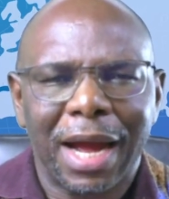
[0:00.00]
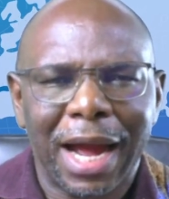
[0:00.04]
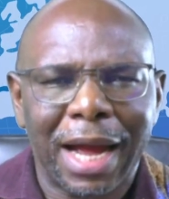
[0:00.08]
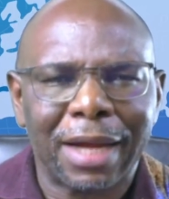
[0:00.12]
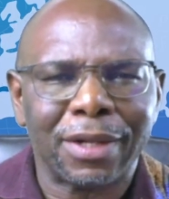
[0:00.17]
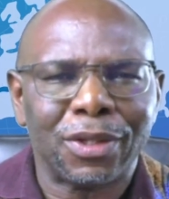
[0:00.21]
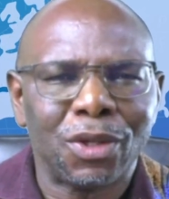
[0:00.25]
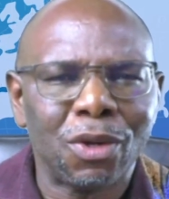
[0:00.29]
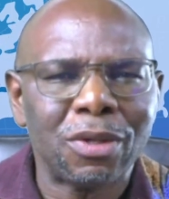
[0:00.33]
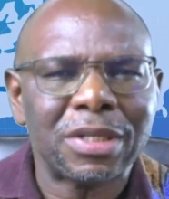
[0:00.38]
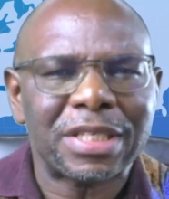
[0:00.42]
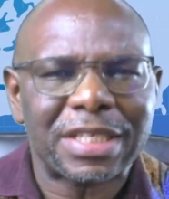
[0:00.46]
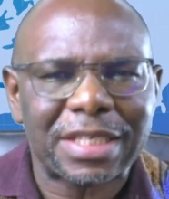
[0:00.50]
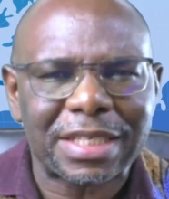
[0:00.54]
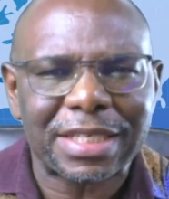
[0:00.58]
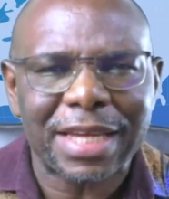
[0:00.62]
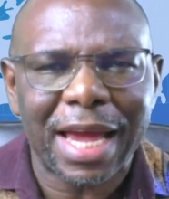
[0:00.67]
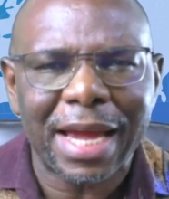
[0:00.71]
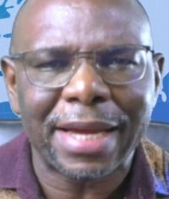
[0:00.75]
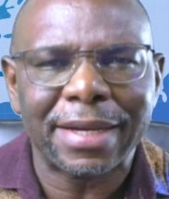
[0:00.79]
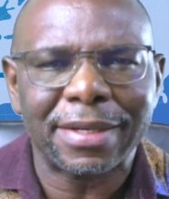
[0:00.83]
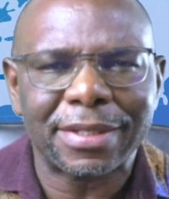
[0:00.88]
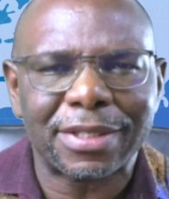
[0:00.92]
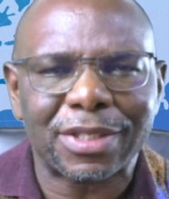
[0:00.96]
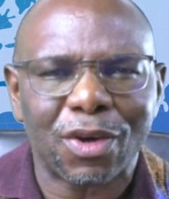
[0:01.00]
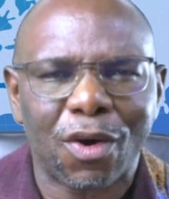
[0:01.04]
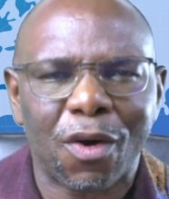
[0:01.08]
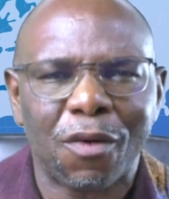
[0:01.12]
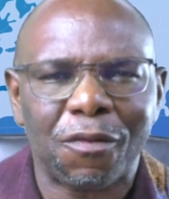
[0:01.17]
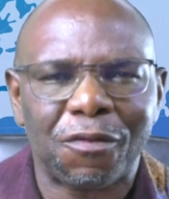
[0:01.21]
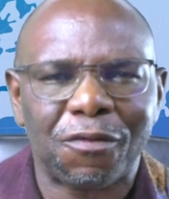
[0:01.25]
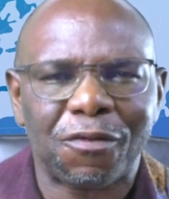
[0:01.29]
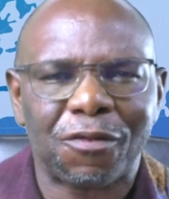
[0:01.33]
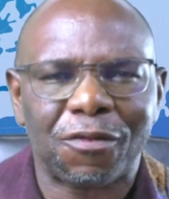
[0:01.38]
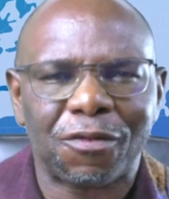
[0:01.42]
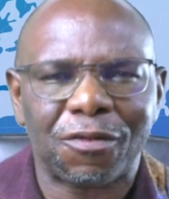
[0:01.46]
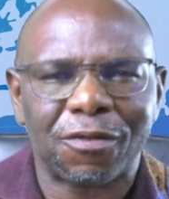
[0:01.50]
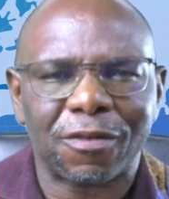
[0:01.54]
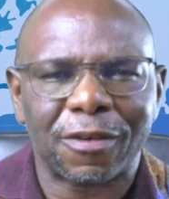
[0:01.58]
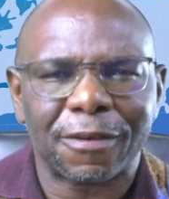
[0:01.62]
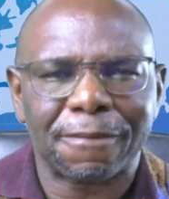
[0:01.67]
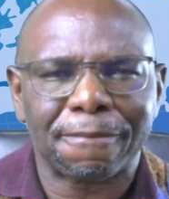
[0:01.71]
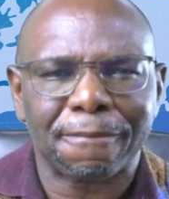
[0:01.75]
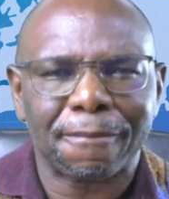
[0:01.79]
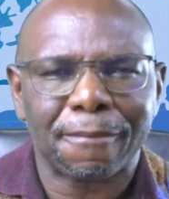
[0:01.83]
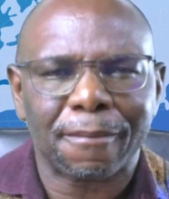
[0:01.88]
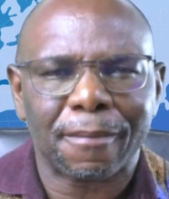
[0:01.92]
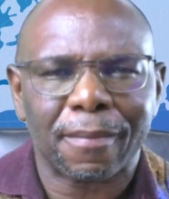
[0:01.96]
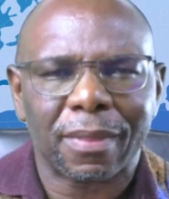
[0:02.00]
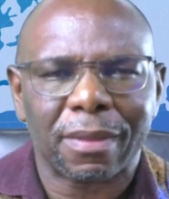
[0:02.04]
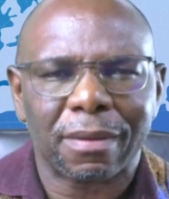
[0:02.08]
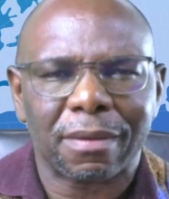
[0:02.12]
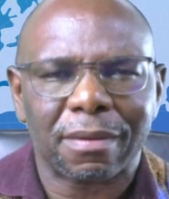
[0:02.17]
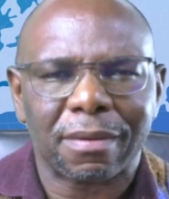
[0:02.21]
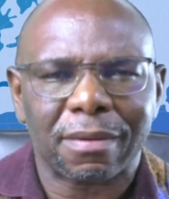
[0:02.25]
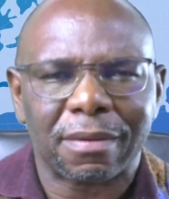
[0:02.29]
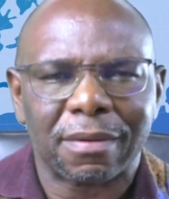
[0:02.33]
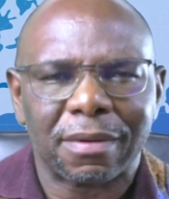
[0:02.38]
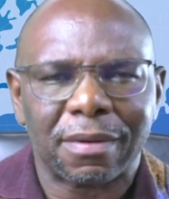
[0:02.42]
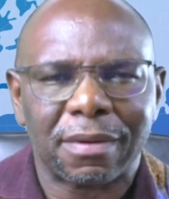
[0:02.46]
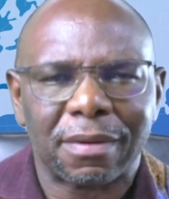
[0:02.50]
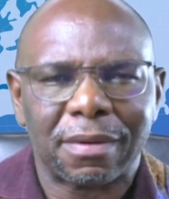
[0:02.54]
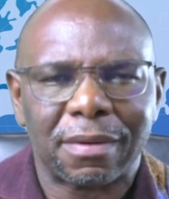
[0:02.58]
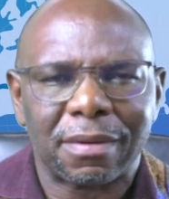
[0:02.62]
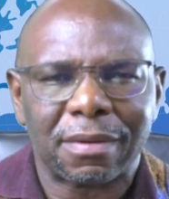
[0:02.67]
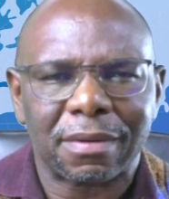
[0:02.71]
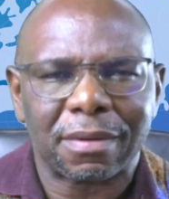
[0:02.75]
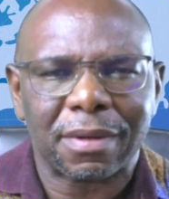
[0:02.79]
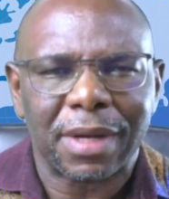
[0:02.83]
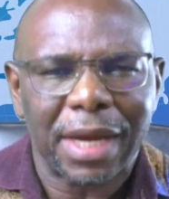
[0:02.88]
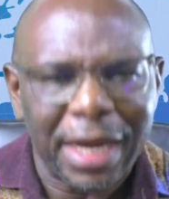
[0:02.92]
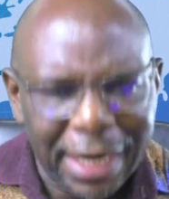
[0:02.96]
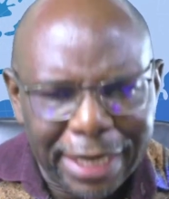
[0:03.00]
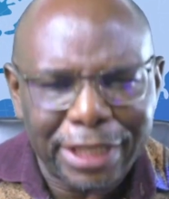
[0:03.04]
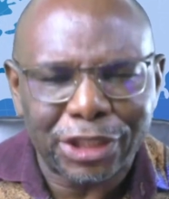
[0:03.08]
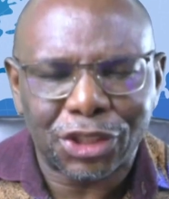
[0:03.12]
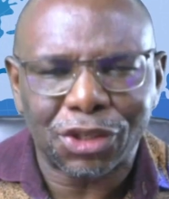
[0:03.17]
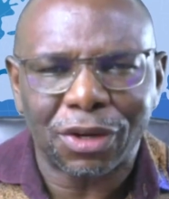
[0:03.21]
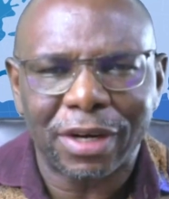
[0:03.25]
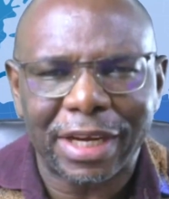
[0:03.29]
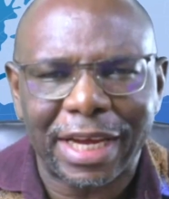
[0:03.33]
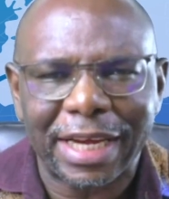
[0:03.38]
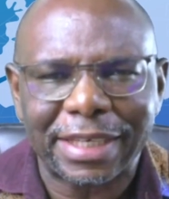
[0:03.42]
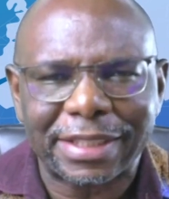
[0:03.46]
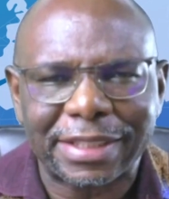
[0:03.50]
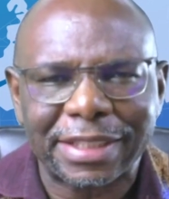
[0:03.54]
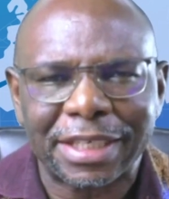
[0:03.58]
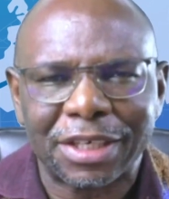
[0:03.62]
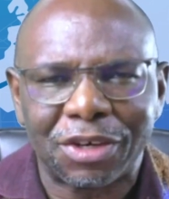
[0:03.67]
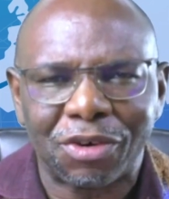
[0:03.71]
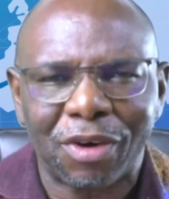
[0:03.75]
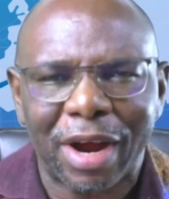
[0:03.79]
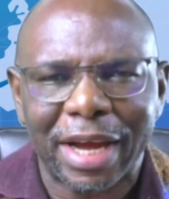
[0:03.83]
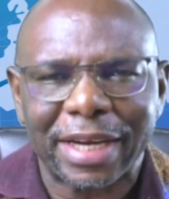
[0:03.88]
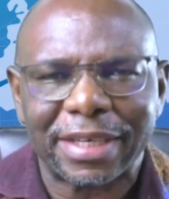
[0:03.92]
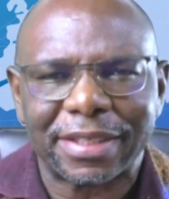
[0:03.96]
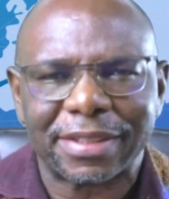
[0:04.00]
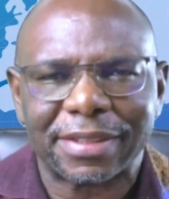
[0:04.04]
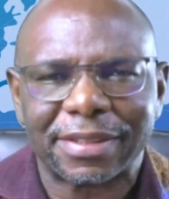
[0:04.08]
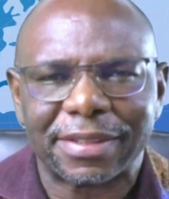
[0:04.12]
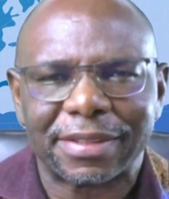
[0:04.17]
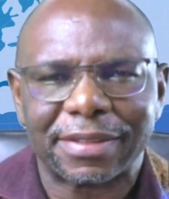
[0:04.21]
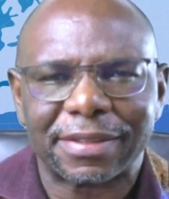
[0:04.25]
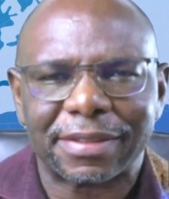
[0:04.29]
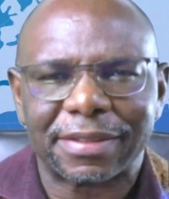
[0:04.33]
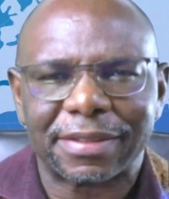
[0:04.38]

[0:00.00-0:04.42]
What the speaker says: are those signs of a nation getting it right?